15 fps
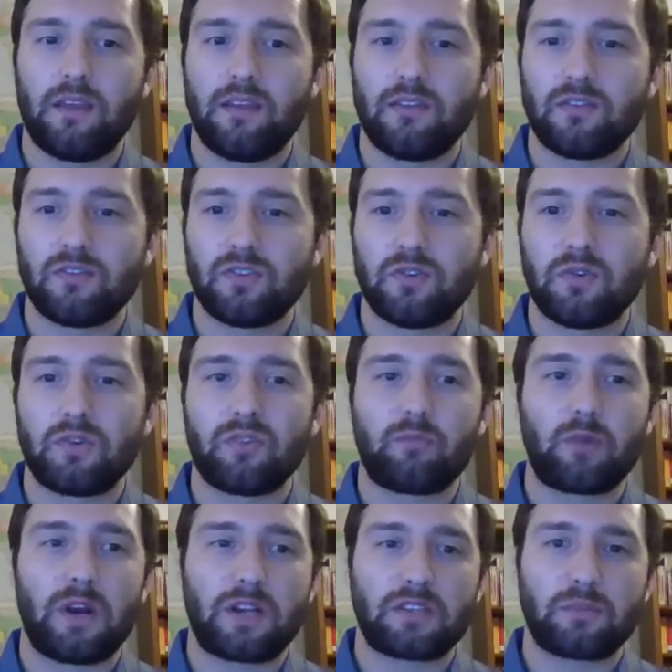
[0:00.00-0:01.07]
Zone of
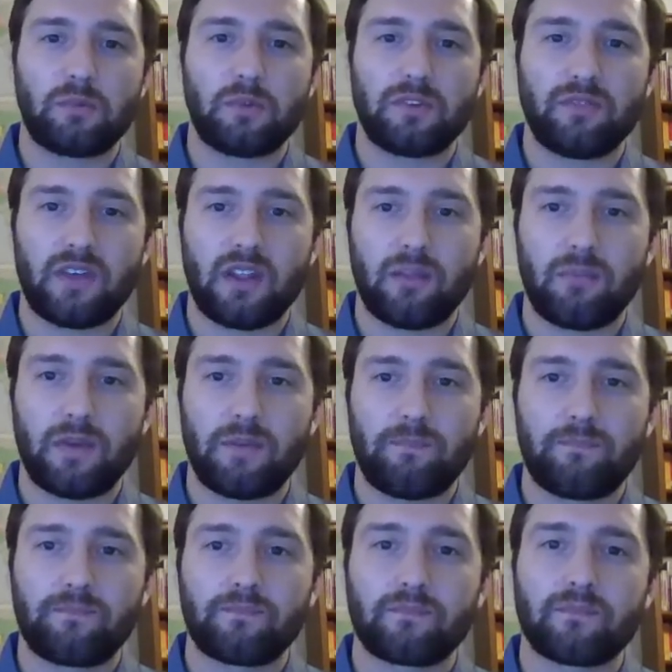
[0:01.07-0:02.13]
proximal development.
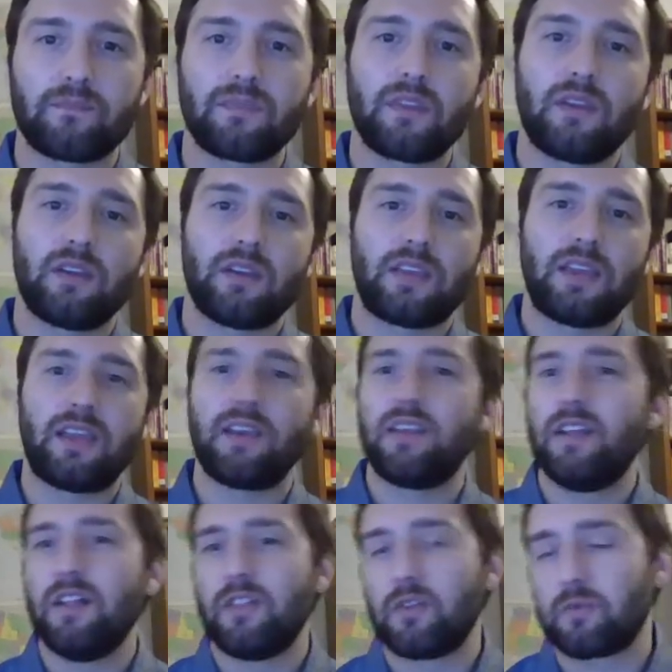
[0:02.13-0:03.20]
Again,